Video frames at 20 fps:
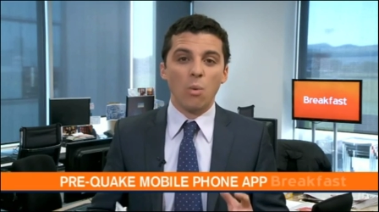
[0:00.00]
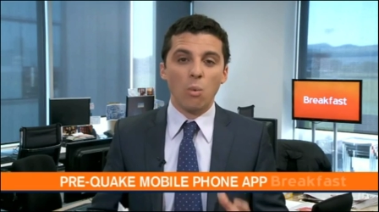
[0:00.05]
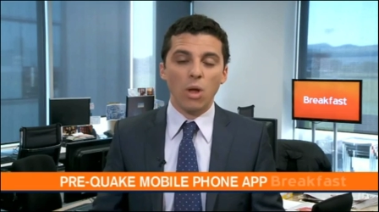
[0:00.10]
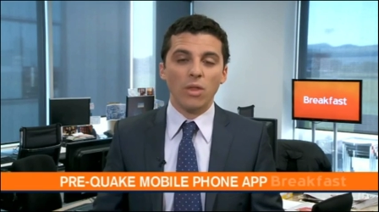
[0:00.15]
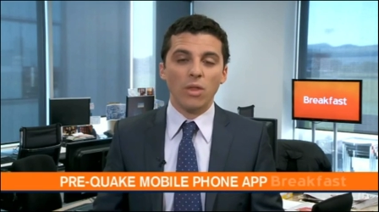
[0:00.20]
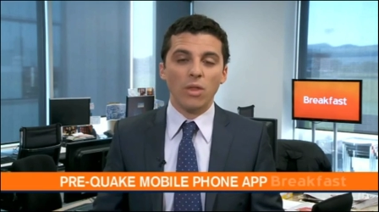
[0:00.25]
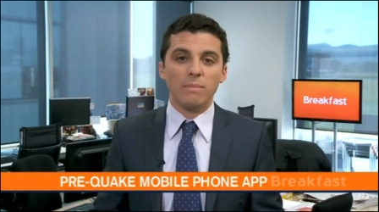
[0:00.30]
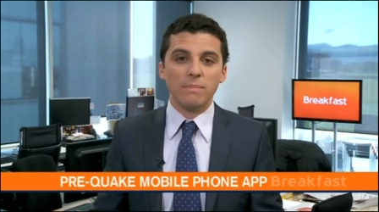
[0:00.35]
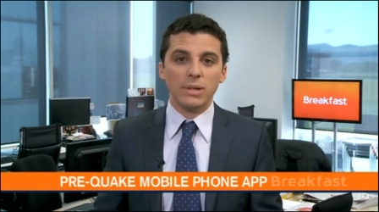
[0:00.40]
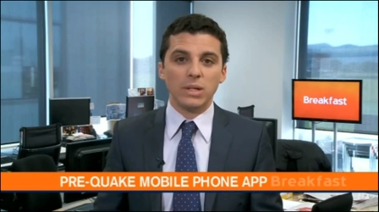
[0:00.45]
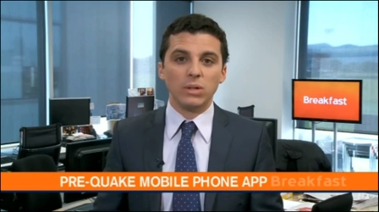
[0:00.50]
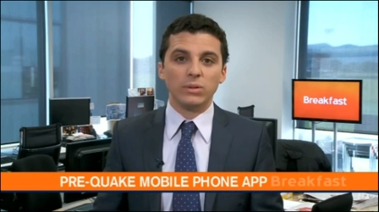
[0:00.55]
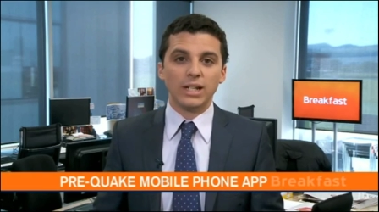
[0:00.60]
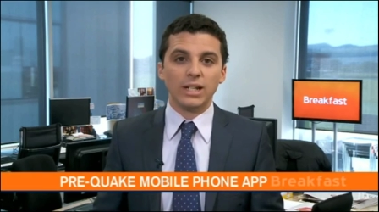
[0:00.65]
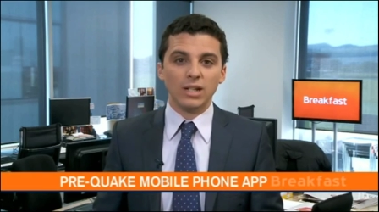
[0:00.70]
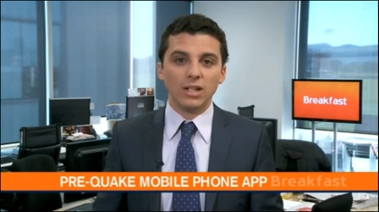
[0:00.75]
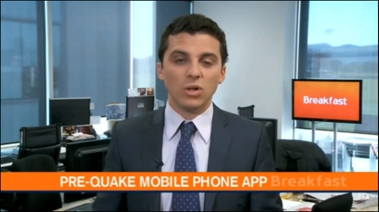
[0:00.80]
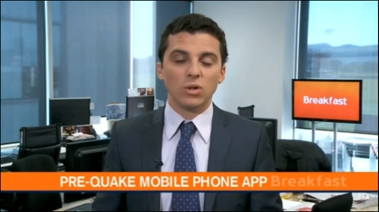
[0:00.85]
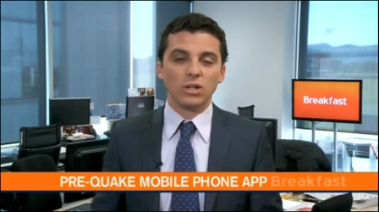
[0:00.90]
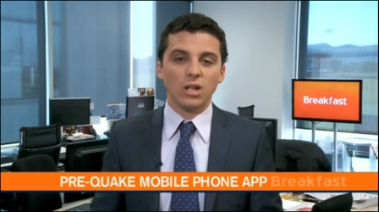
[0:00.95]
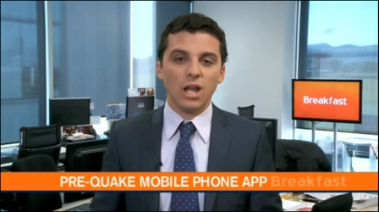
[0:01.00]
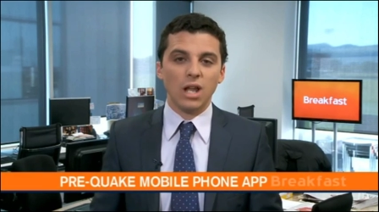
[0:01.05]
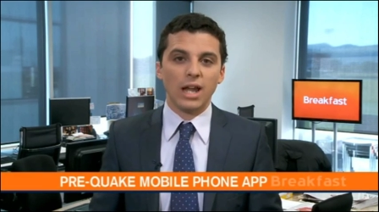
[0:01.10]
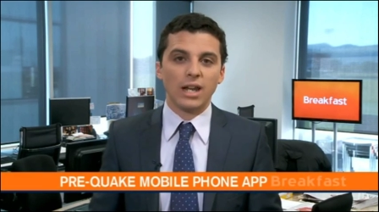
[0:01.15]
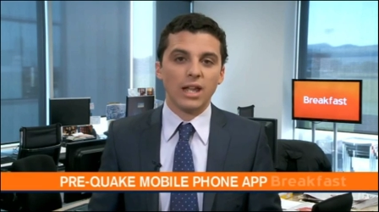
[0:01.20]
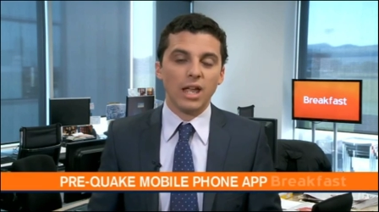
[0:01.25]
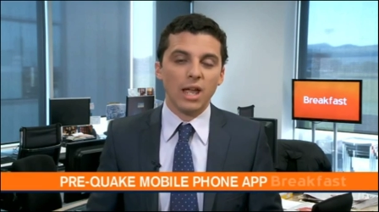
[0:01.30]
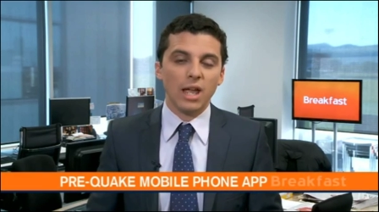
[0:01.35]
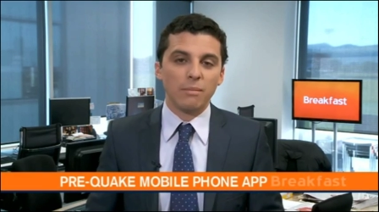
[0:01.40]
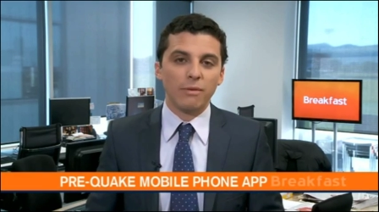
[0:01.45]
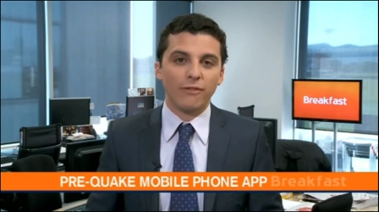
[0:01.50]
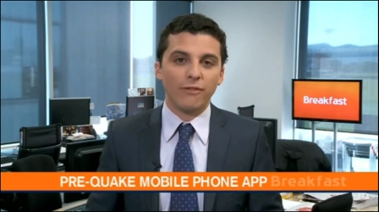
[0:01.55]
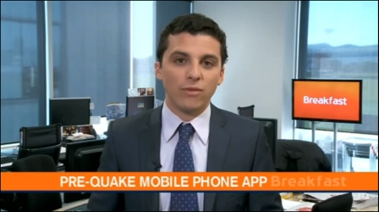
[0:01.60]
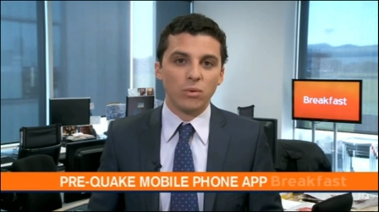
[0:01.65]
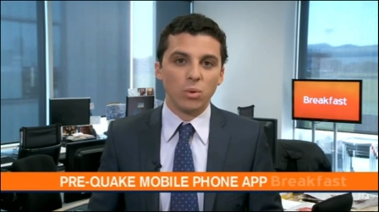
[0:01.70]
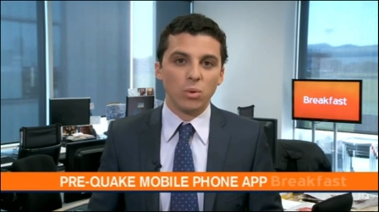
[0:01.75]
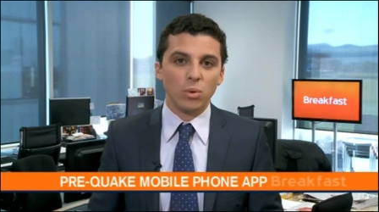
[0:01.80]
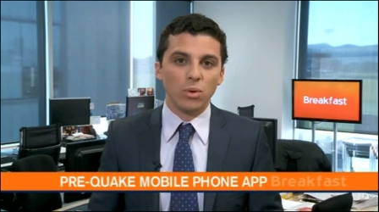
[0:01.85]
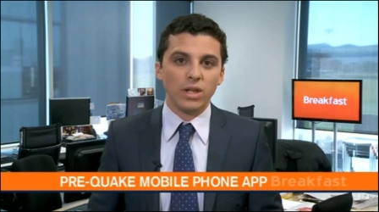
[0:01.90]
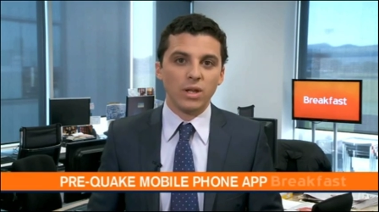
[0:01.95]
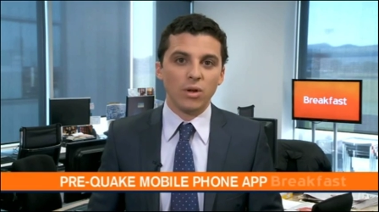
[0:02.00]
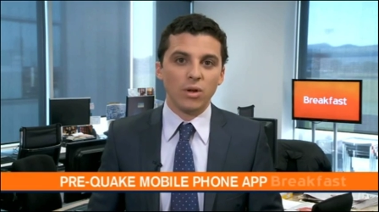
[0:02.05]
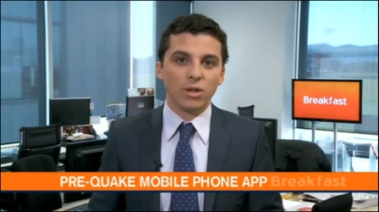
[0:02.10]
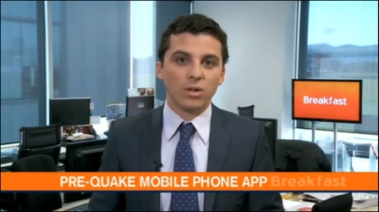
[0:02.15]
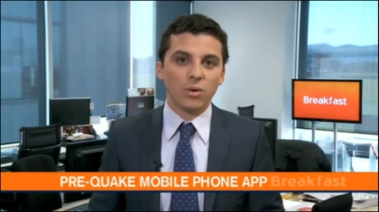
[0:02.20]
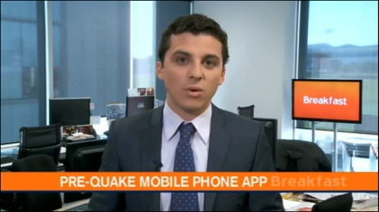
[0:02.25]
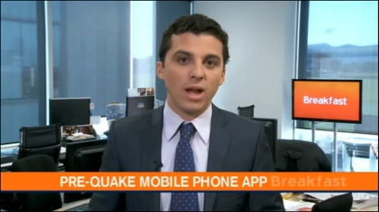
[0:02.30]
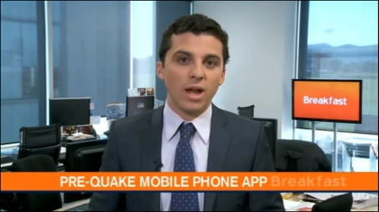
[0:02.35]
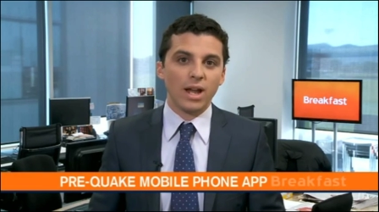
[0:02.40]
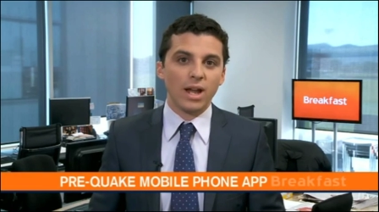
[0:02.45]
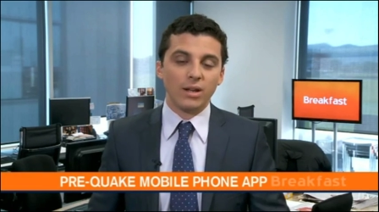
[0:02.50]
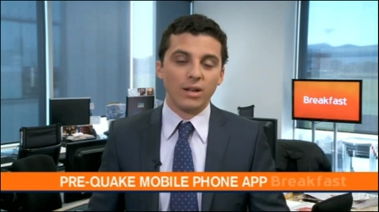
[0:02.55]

what the building looked like before the earthquake,